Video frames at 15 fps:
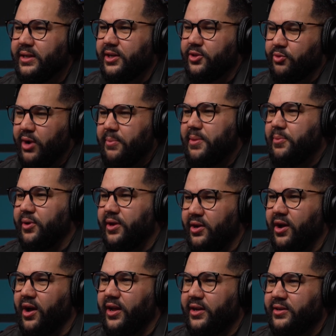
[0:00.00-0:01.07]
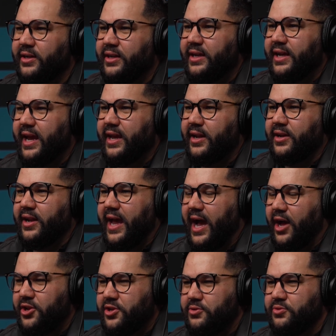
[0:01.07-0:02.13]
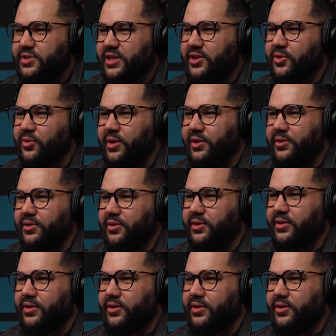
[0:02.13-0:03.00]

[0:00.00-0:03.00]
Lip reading: and the right people get on? And how do you deal with